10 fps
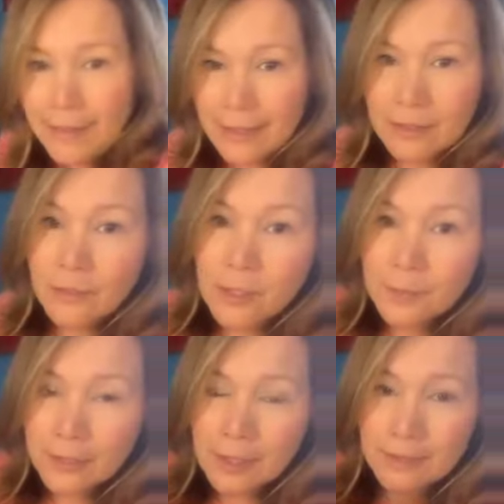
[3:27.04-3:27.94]
that you
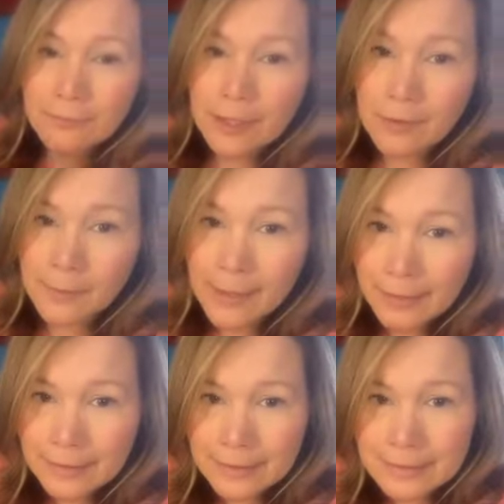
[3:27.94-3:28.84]
could put on a flower
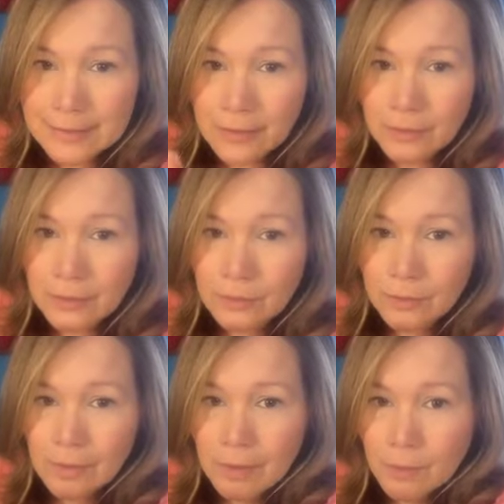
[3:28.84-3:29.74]
pot. And
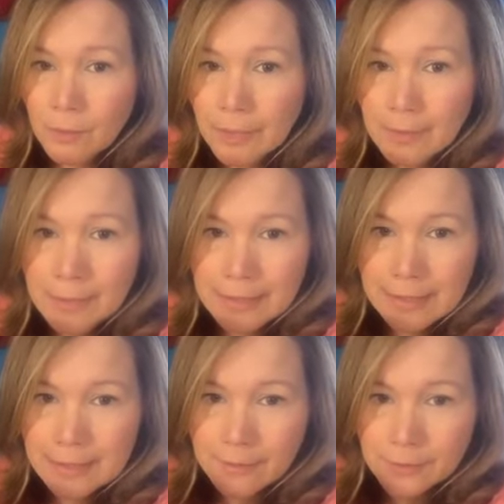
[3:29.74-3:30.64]
so what I'm going
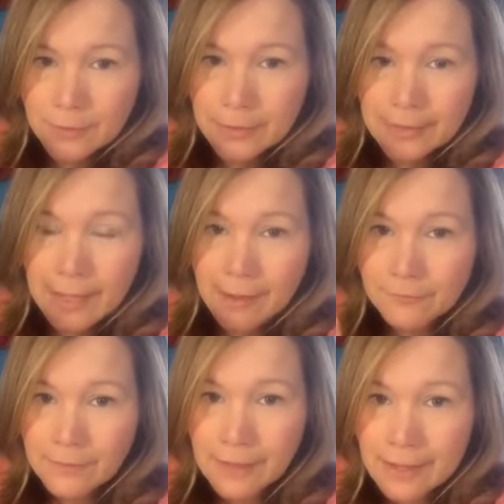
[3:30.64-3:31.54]
to end up doing
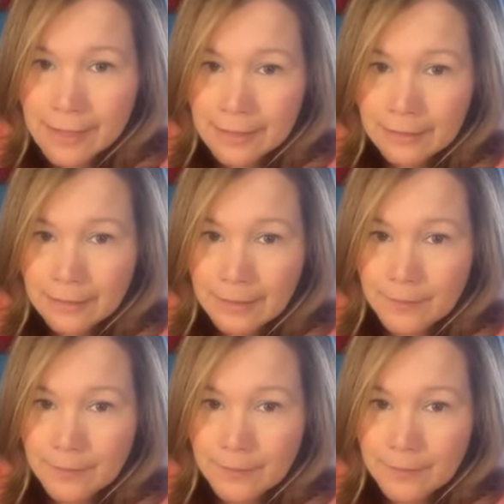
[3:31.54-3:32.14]
after I,